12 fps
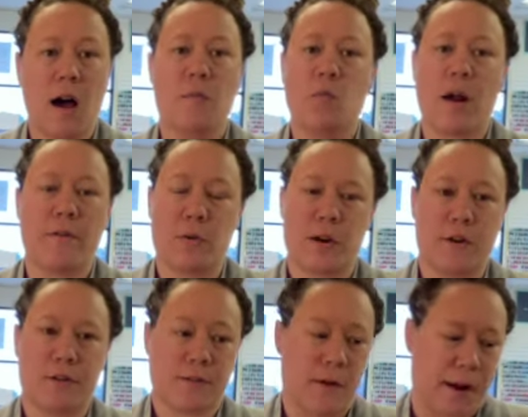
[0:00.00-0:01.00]
whatever you want to do
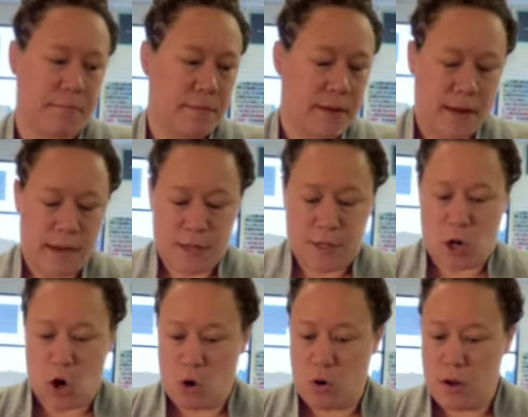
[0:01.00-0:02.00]
is fine.
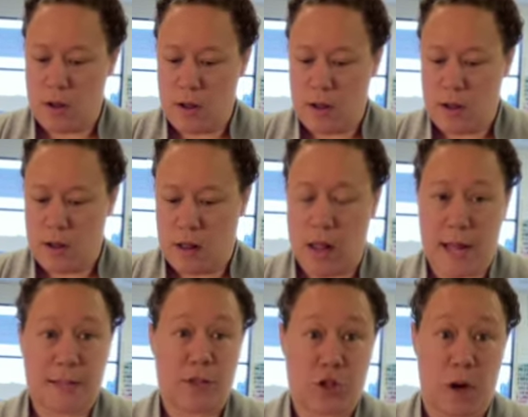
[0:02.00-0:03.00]
So
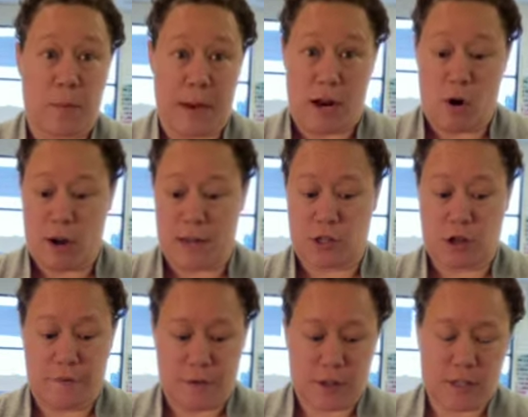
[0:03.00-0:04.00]
let's jump in. Okay, so the
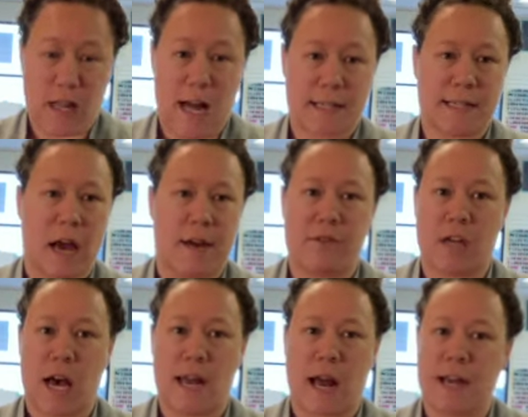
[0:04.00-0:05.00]
first class I
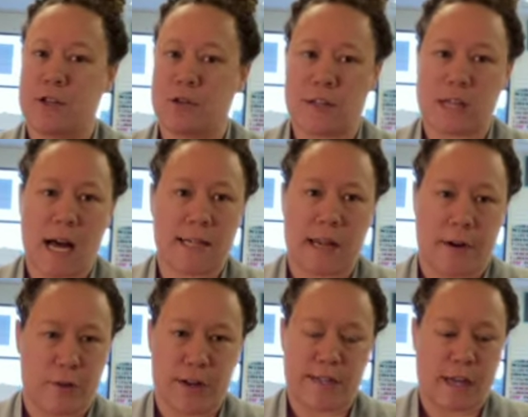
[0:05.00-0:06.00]
do this class
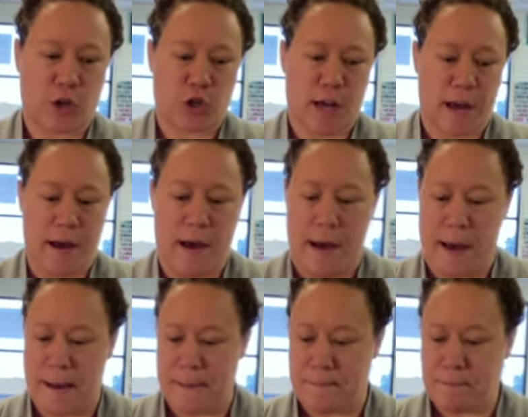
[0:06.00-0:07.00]
every session,
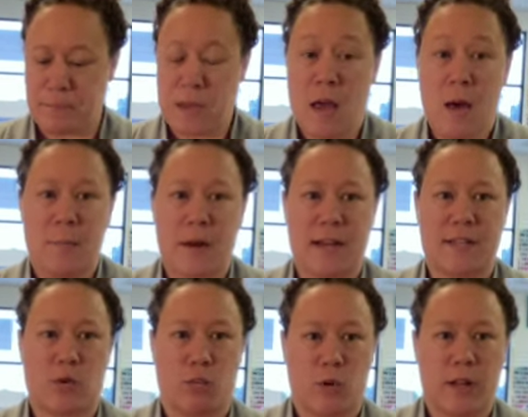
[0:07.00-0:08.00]
but it's
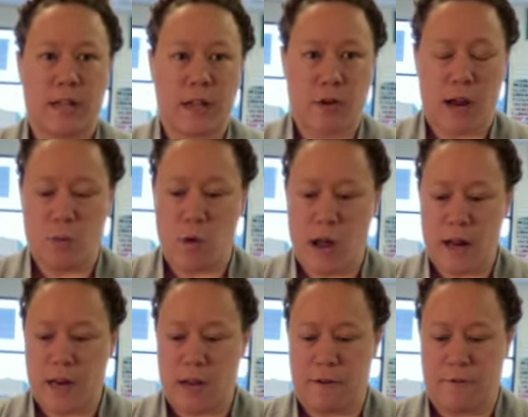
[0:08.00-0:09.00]
a really great one
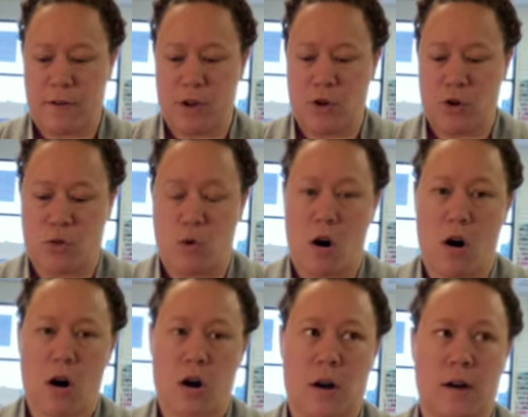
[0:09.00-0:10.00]
if you
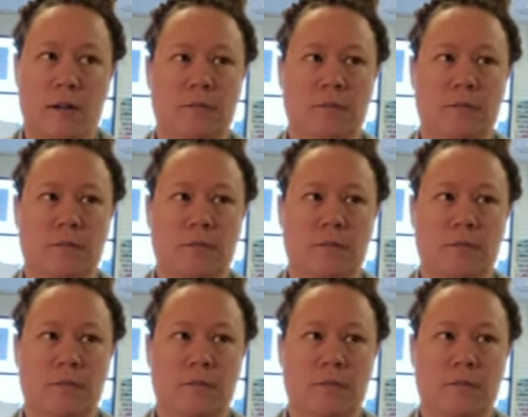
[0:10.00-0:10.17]
are